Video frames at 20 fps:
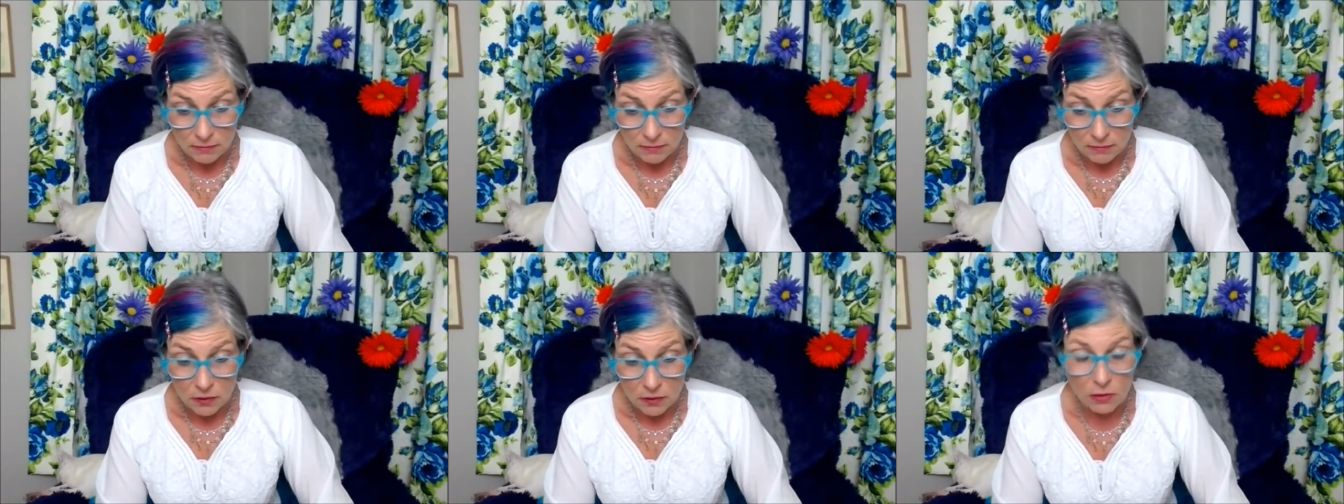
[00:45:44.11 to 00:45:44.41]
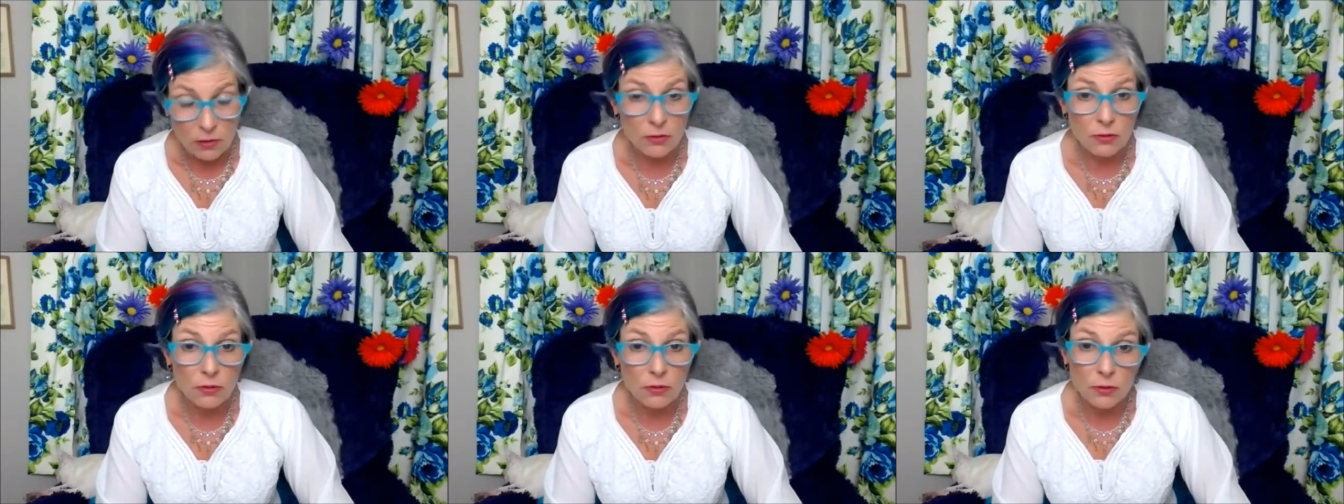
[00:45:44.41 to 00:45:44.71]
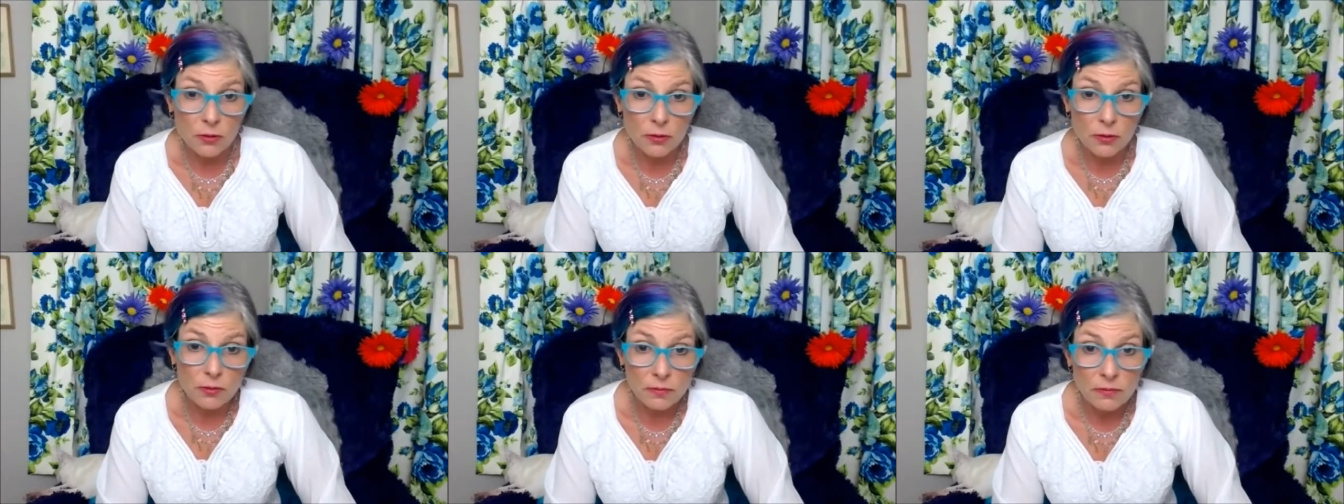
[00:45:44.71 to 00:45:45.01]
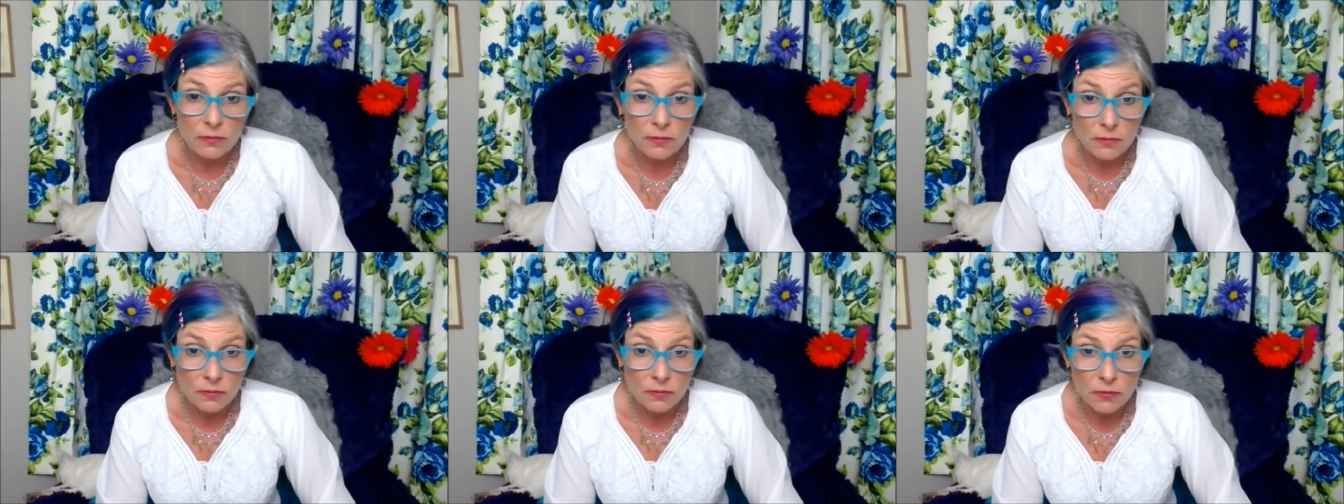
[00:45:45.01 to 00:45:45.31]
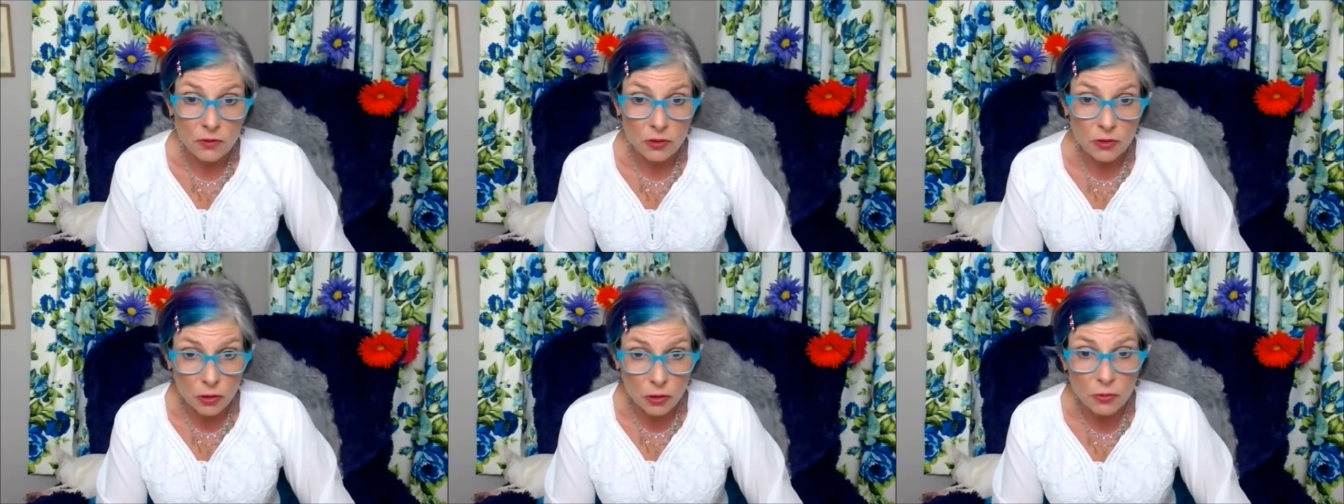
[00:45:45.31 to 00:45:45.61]
you're
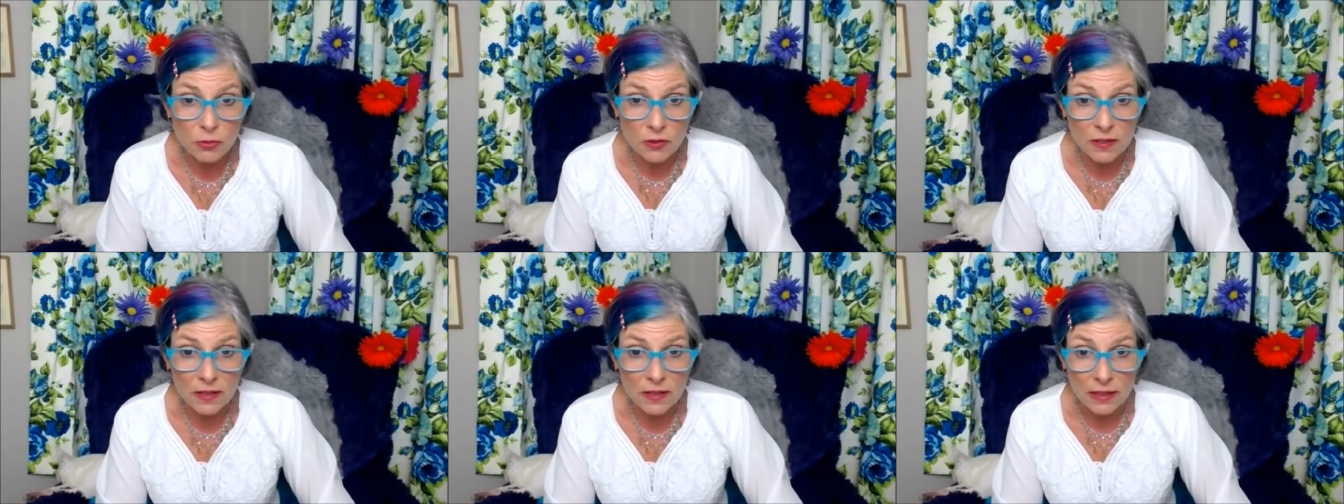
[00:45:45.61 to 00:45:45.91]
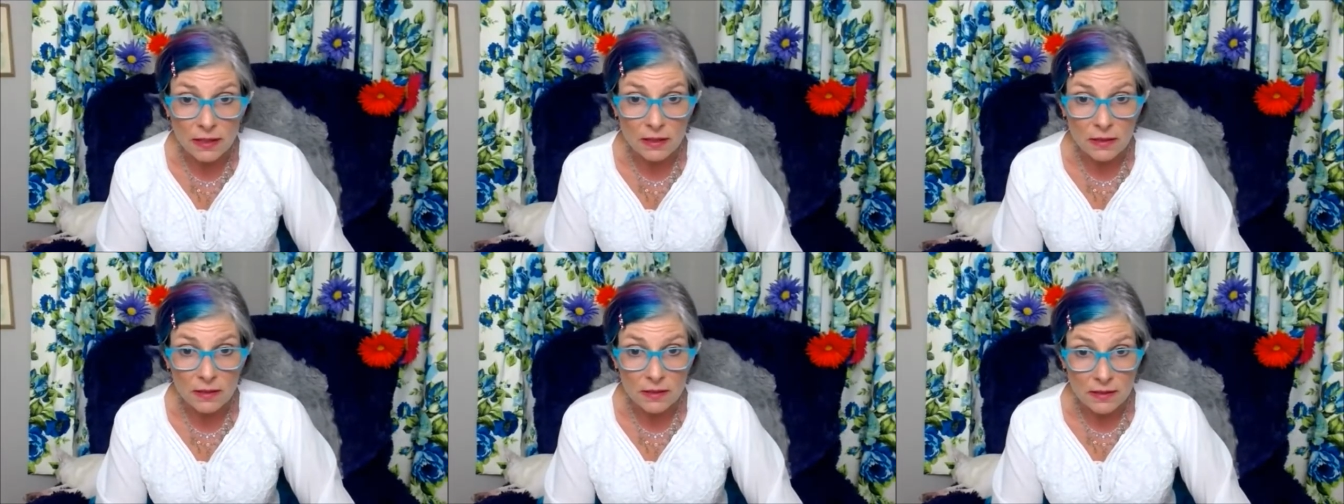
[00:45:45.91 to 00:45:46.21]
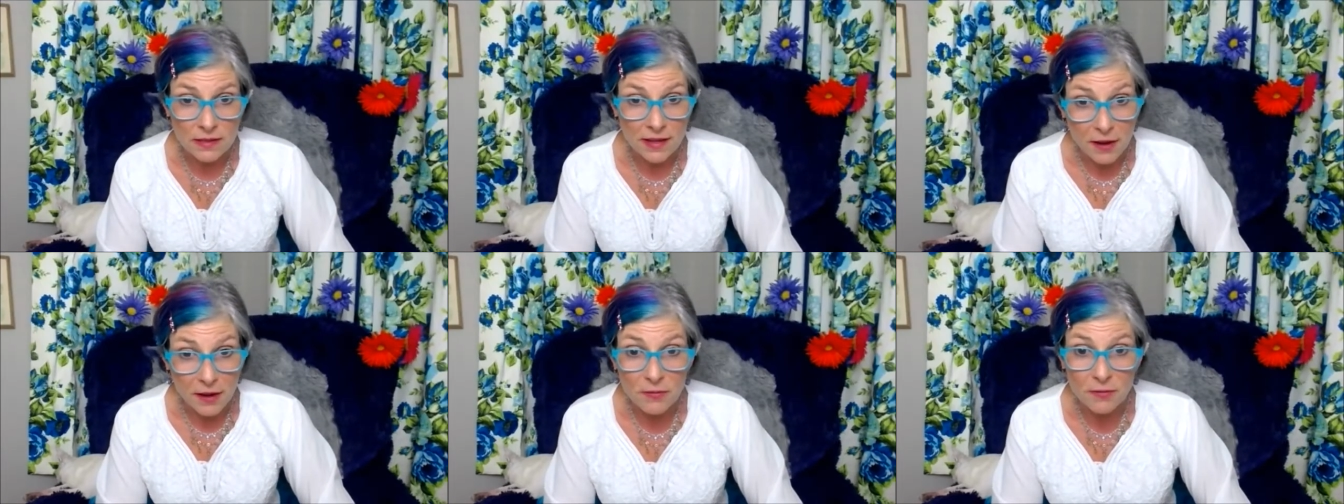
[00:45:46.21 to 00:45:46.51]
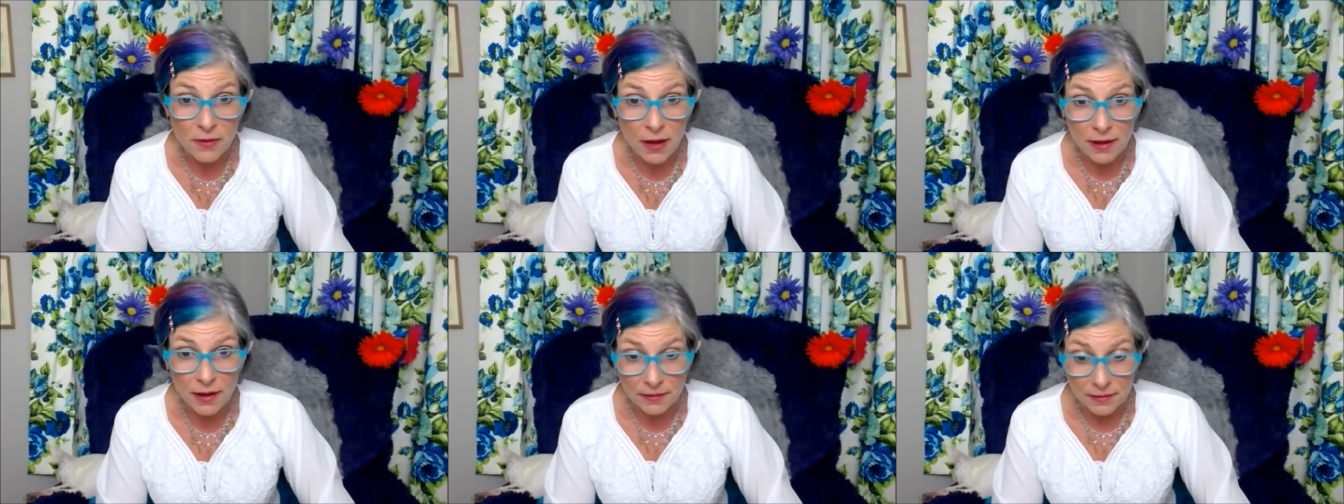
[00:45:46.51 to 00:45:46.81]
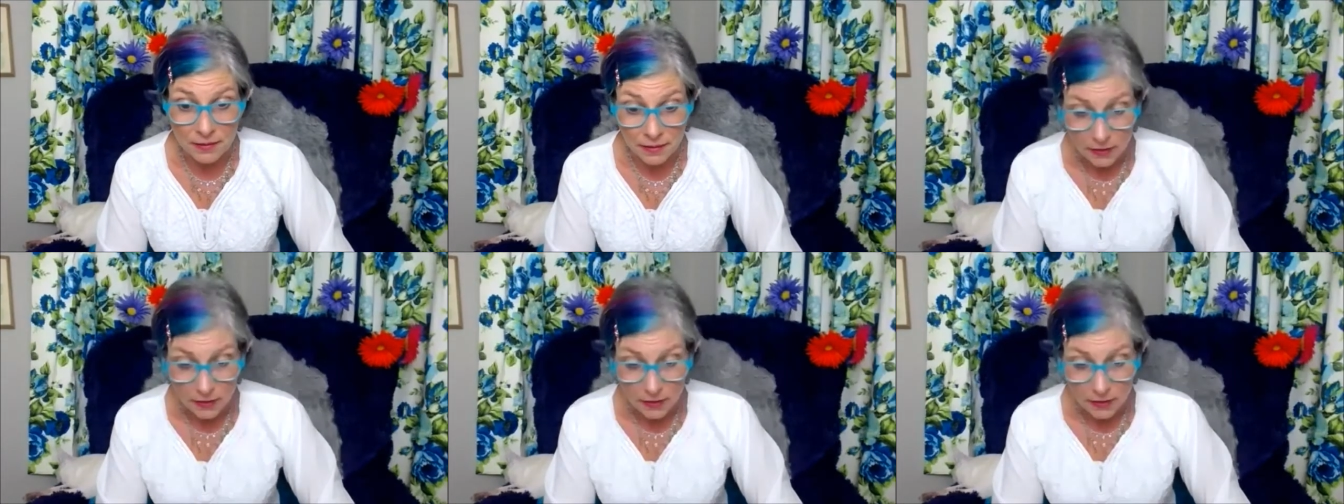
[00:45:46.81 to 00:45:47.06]
choosing to have fun